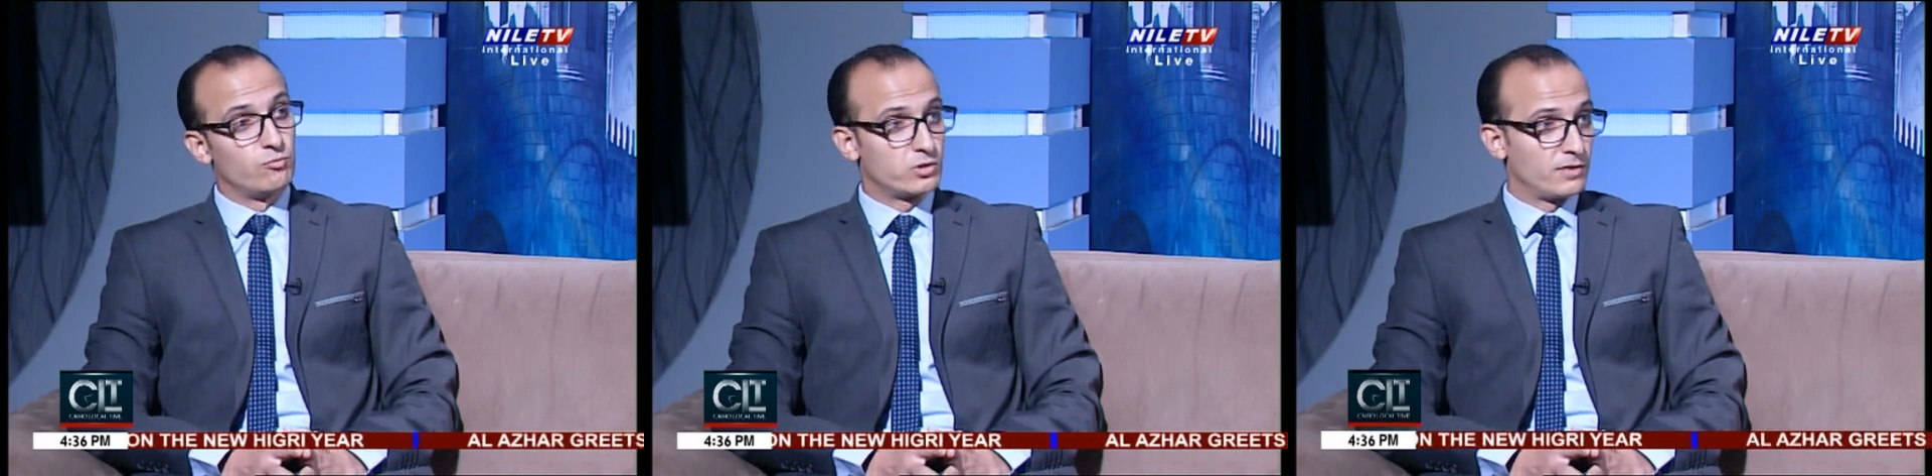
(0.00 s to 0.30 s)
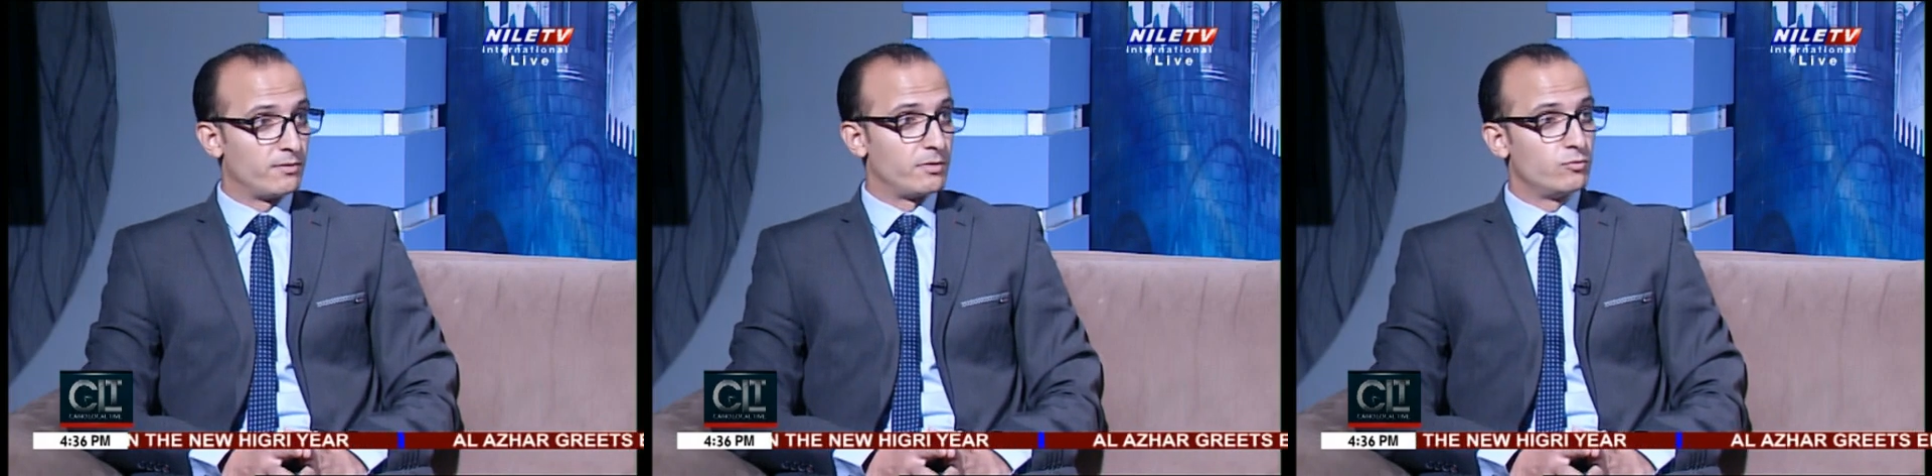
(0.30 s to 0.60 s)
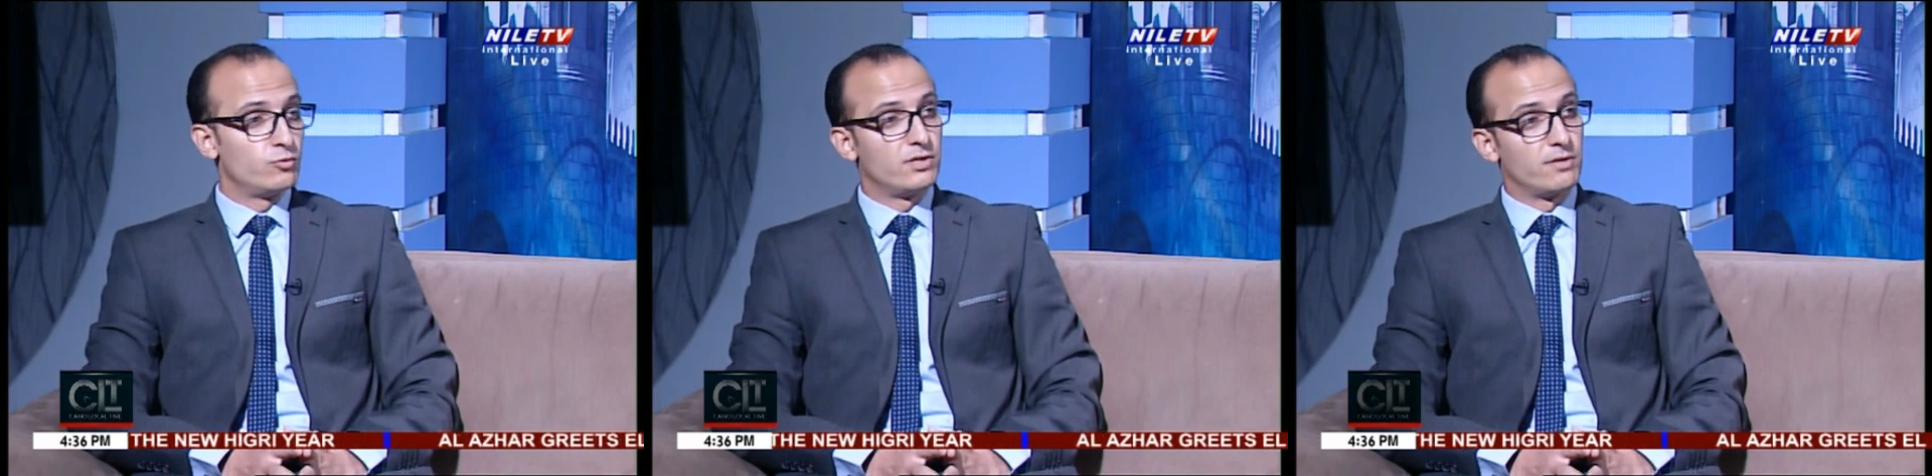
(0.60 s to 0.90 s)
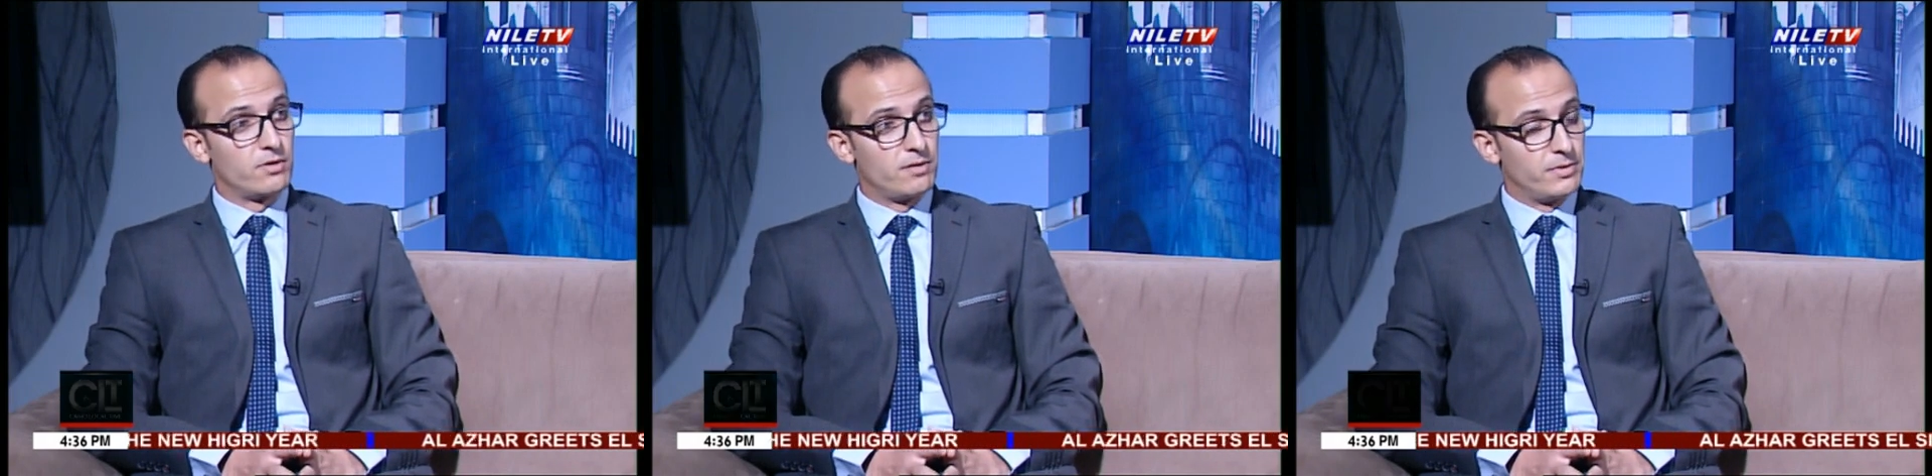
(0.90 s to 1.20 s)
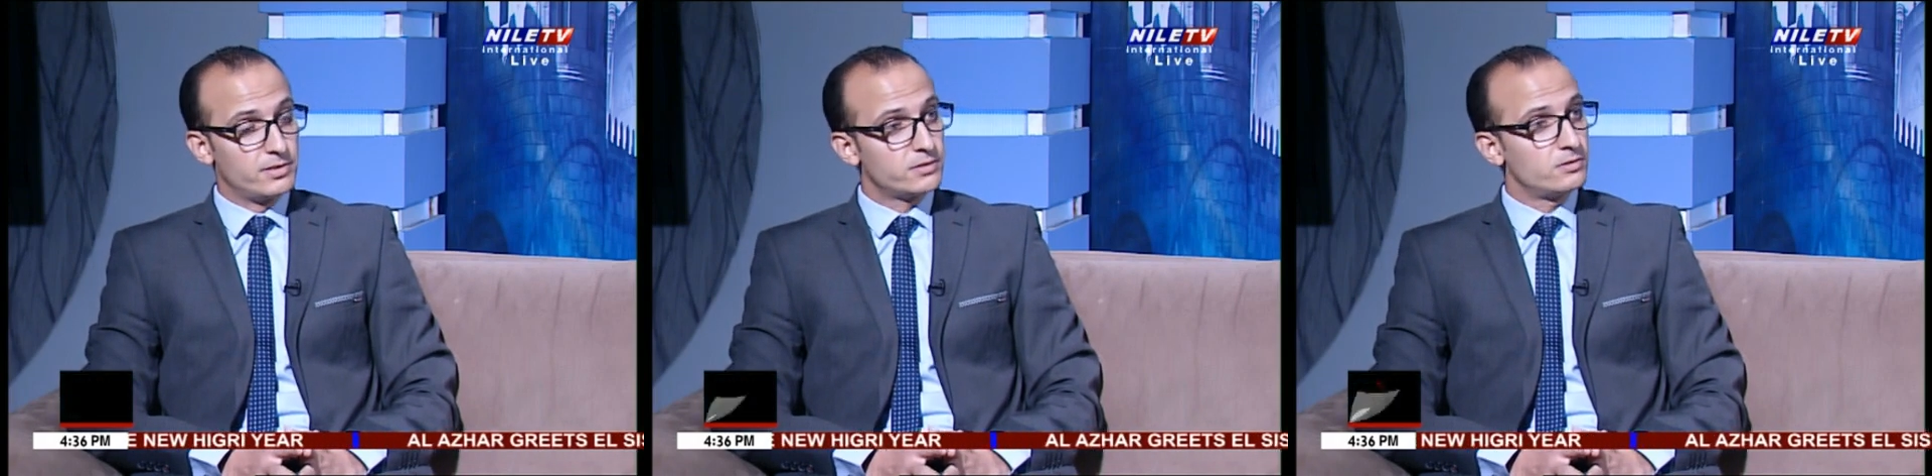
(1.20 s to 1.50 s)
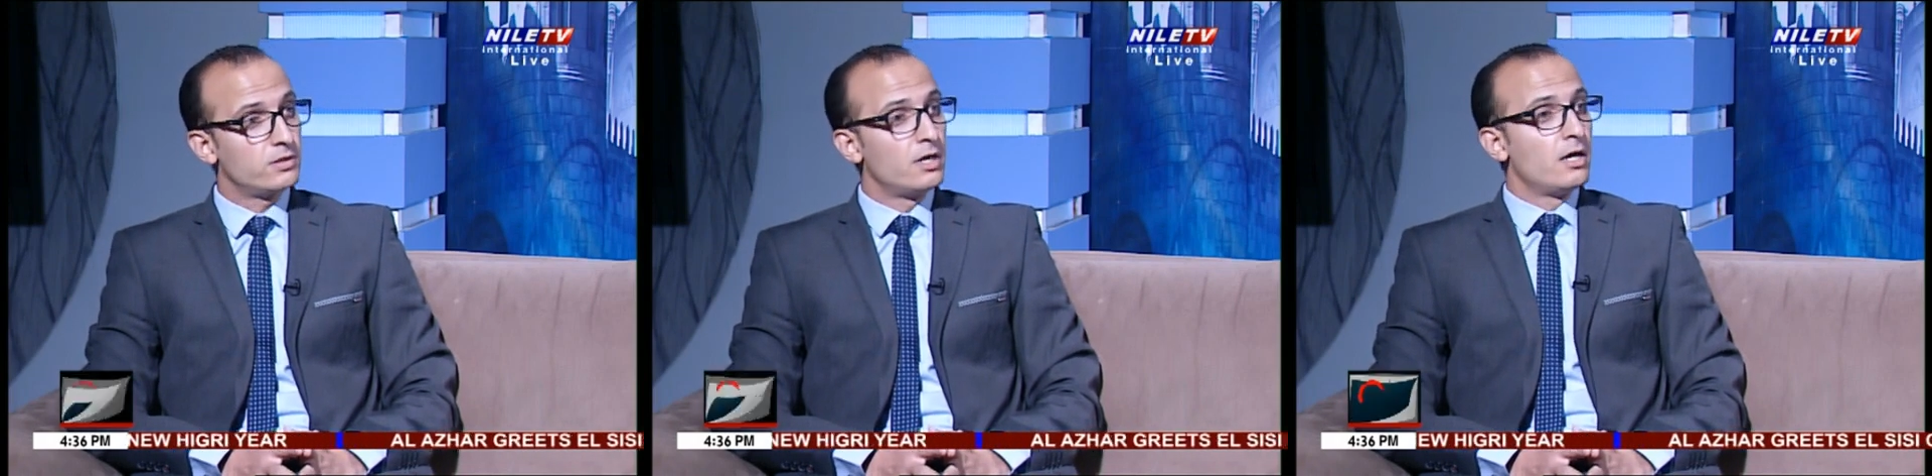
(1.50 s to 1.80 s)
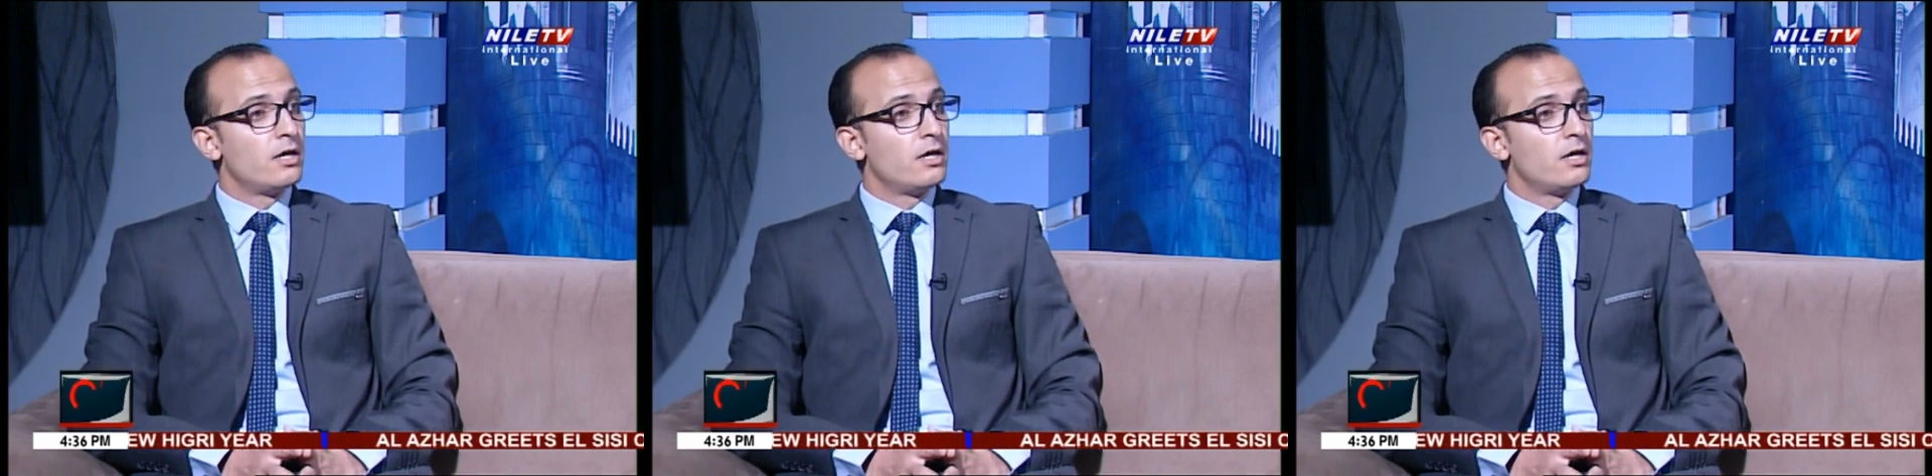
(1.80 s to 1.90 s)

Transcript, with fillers: Mustafa Madbouli, the Prime Minister.